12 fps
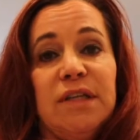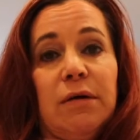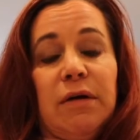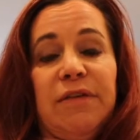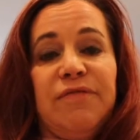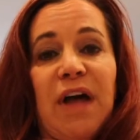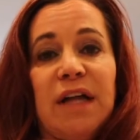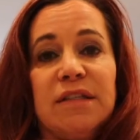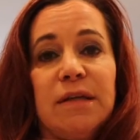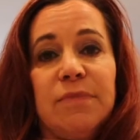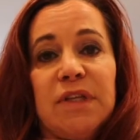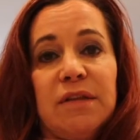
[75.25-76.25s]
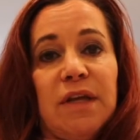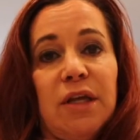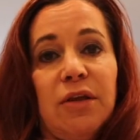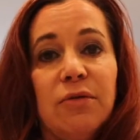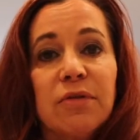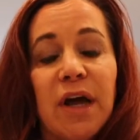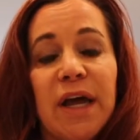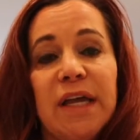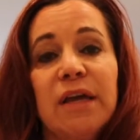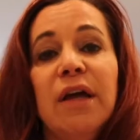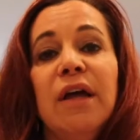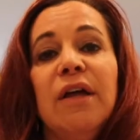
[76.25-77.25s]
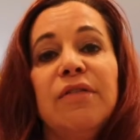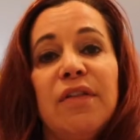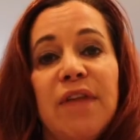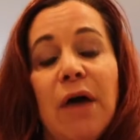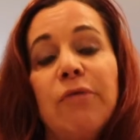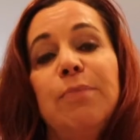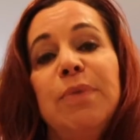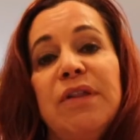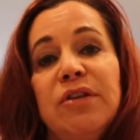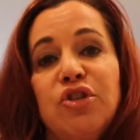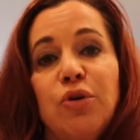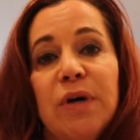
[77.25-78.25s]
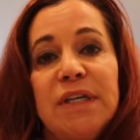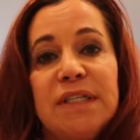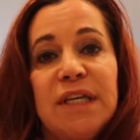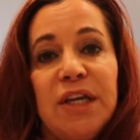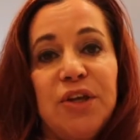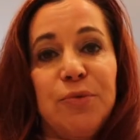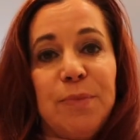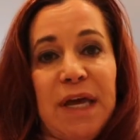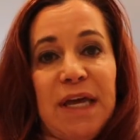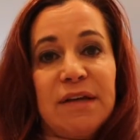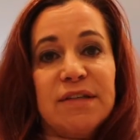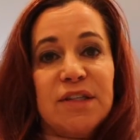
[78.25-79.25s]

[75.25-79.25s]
So if that's something that you like, then that would be the choice that you make.